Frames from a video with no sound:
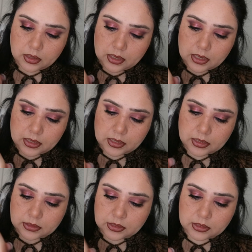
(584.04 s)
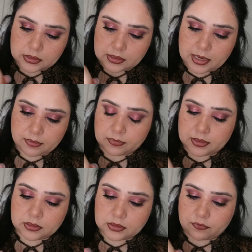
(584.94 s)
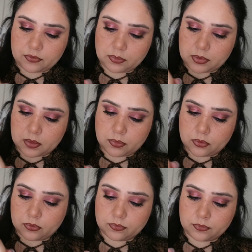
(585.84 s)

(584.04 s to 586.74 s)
And it is, yeah, that's definitely purple.